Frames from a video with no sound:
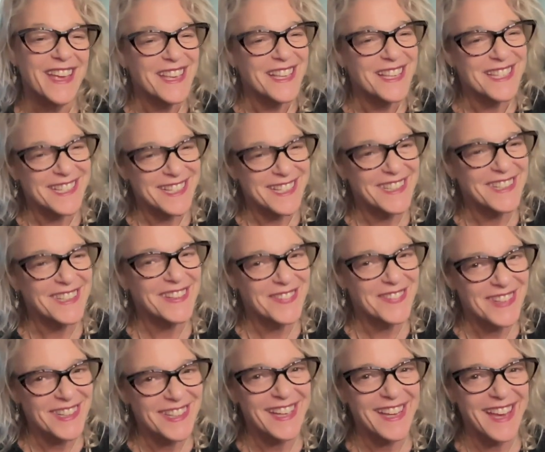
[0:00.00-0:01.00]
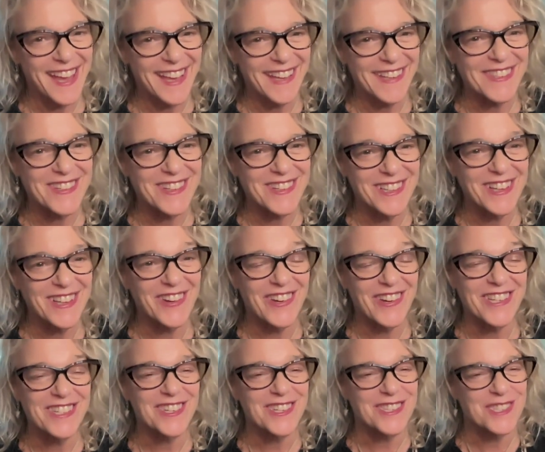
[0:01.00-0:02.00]
Still really answering the
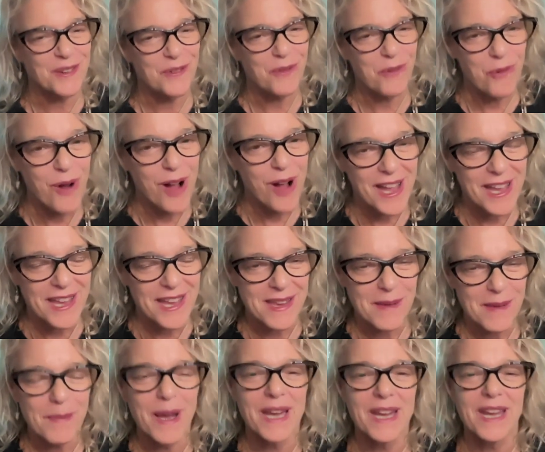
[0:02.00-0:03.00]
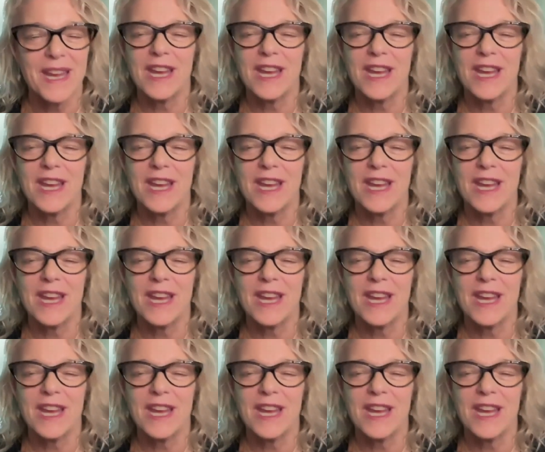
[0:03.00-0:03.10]
questions of why am I